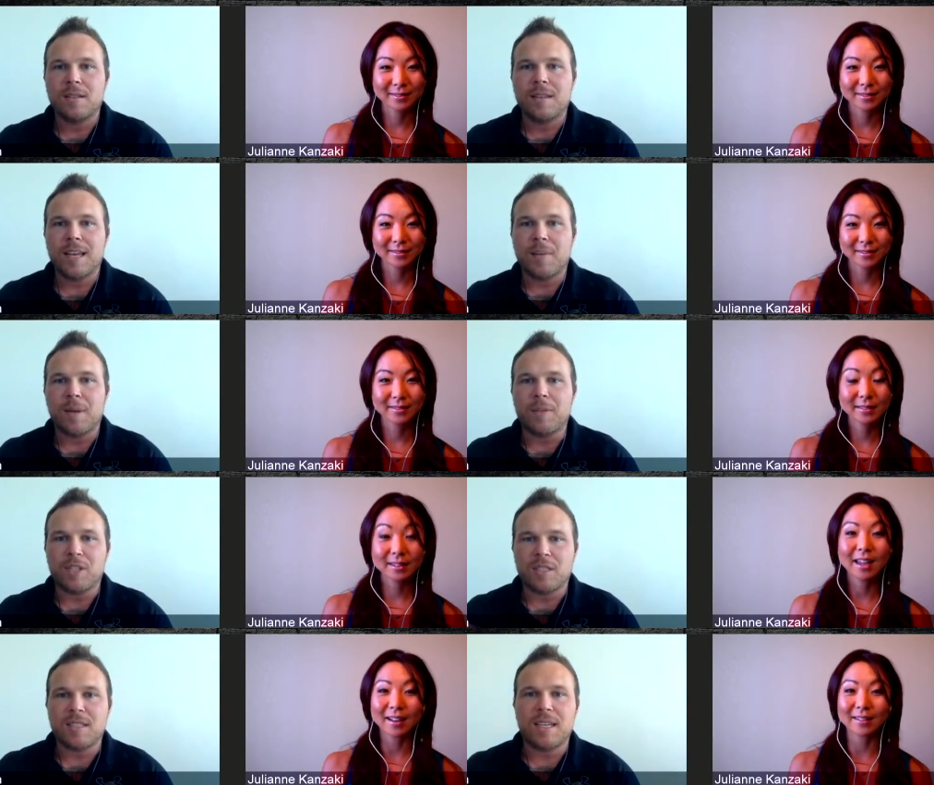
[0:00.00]
Speaker 1: They could probably
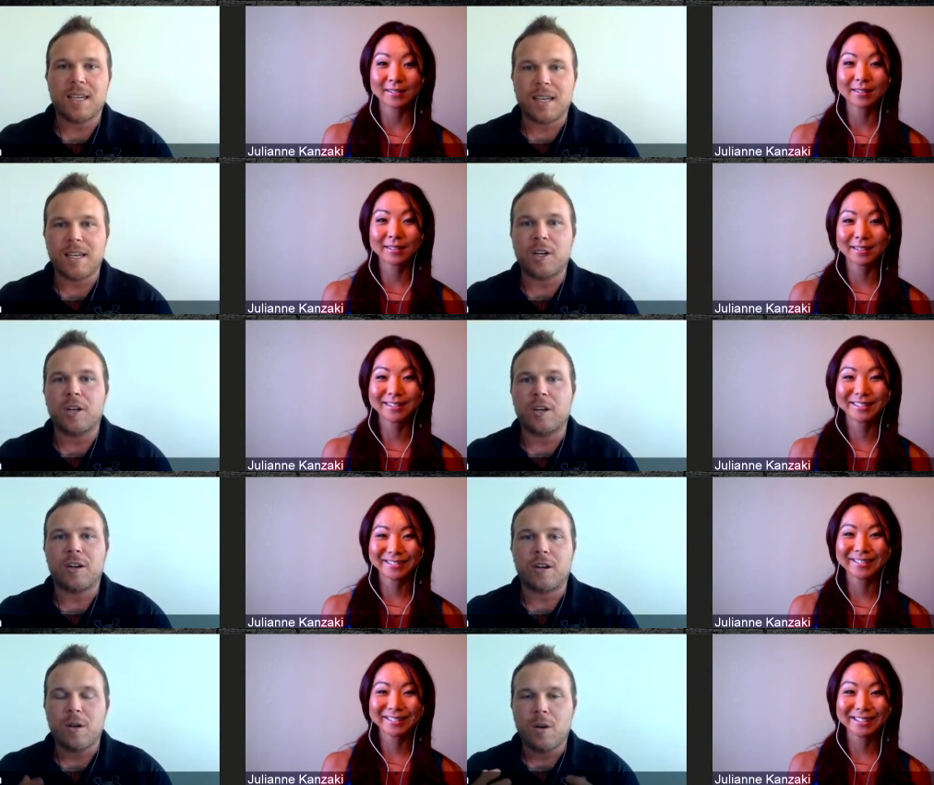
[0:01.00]
just yeah. see it in
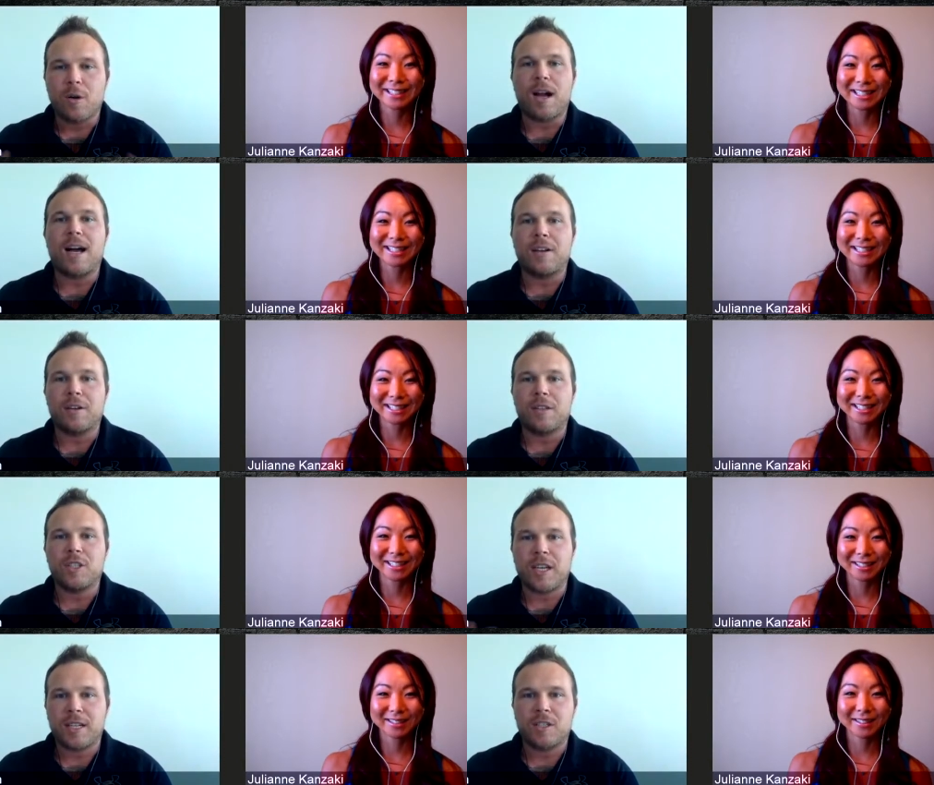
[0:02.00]
her or on her the
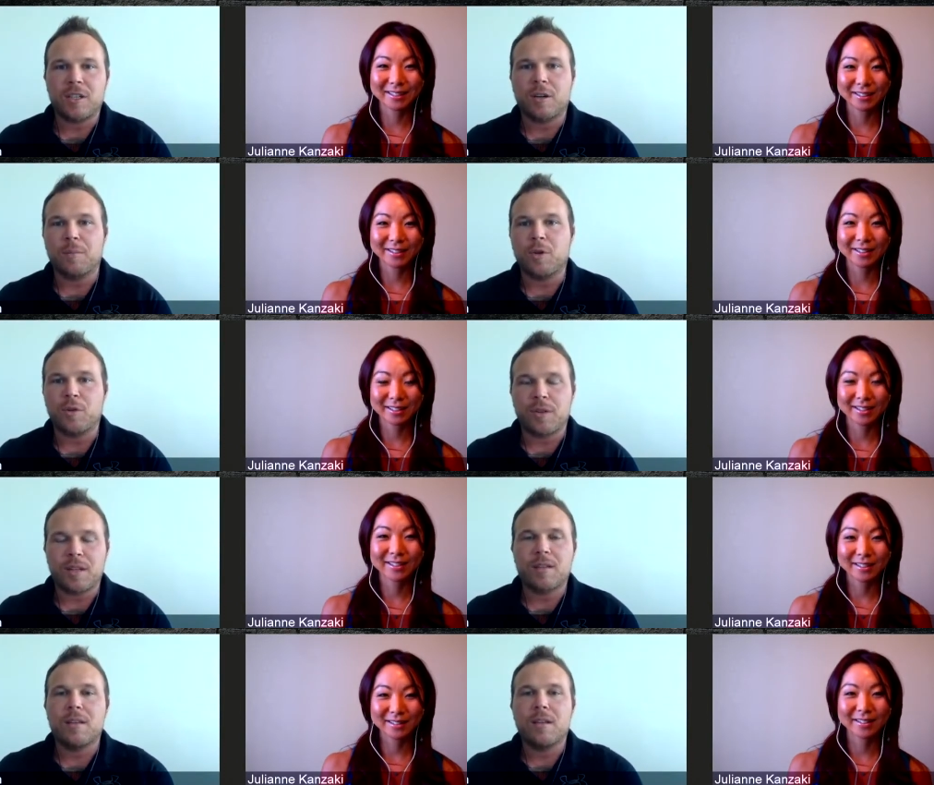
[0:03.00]
change in her mood
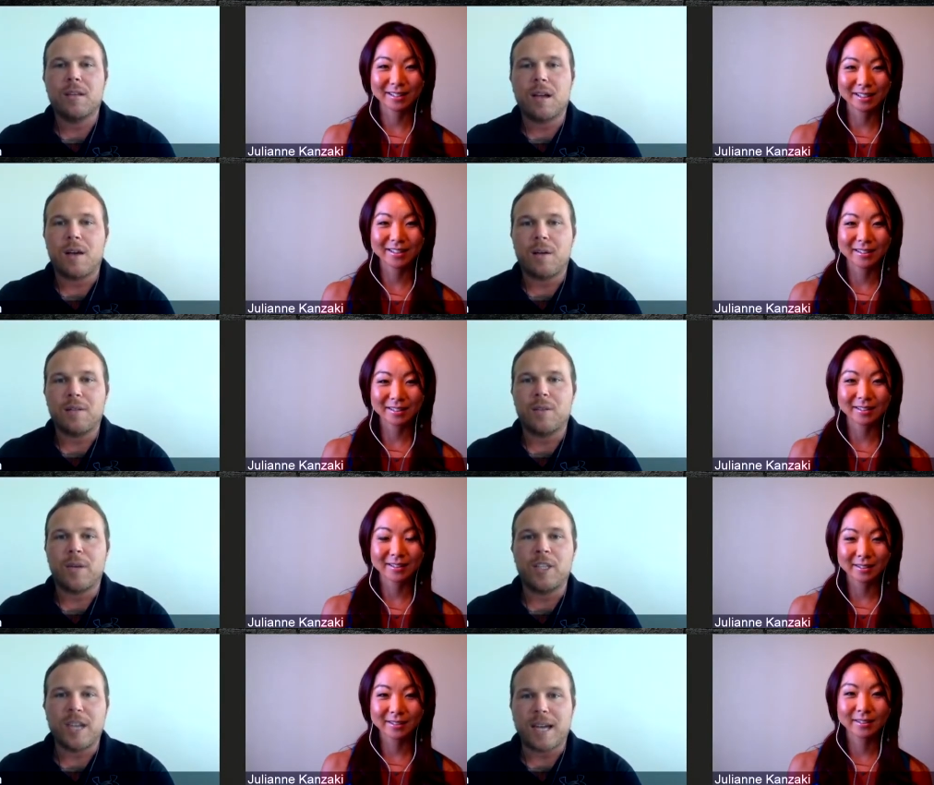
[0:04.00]
and uh, the
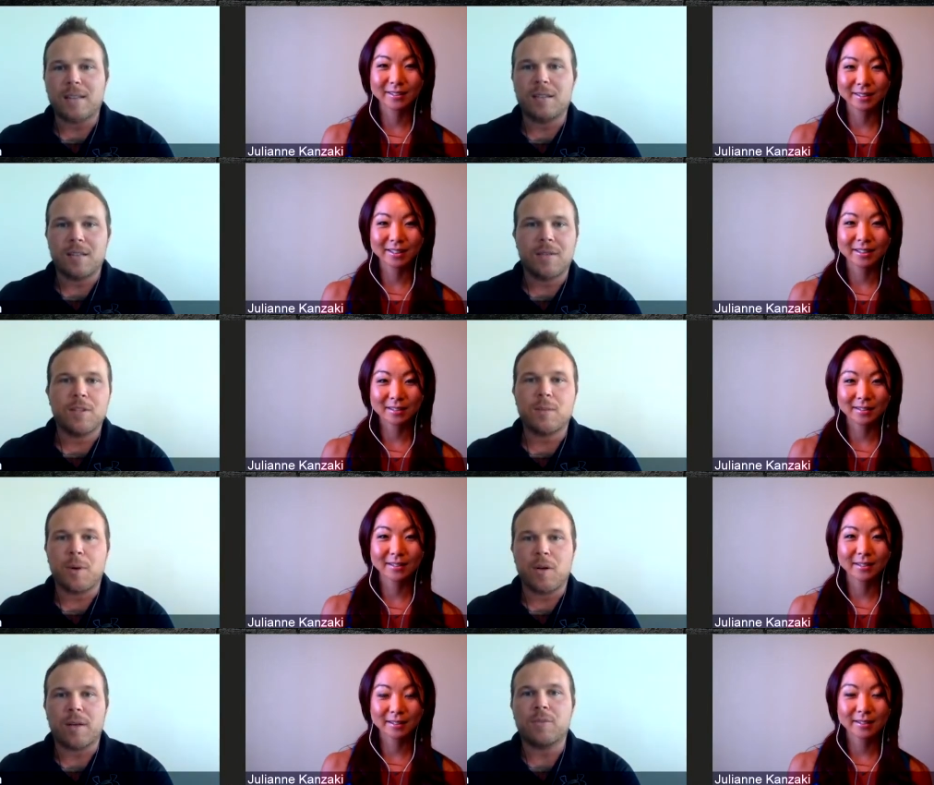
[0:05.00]
way she acted and even
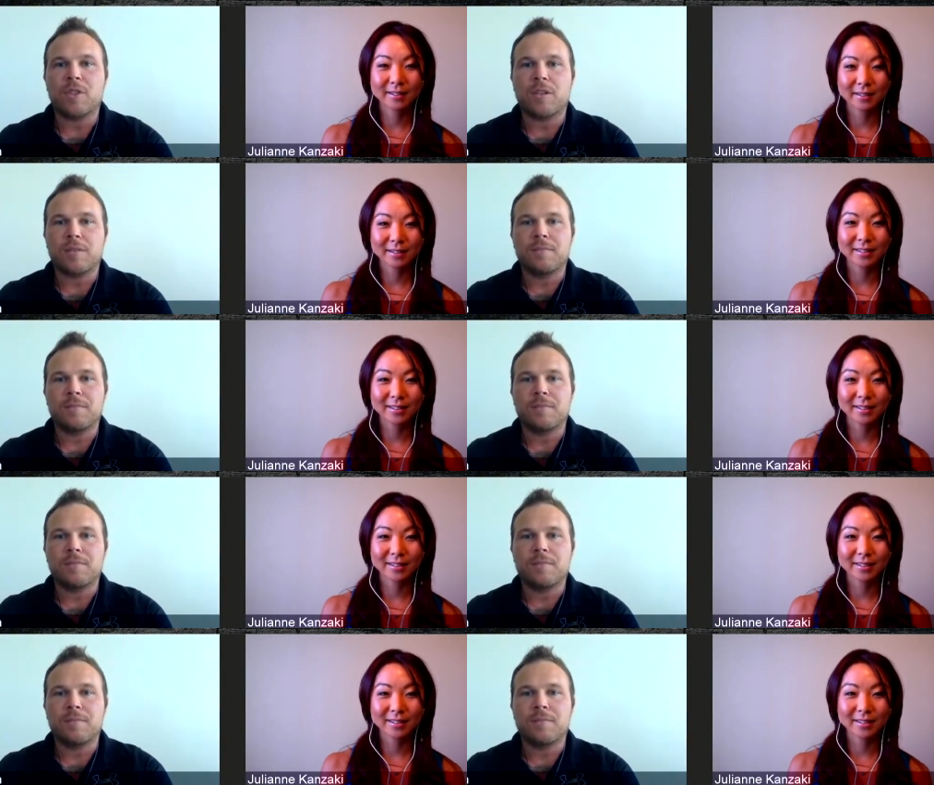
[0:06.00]
spoke. I'm sure.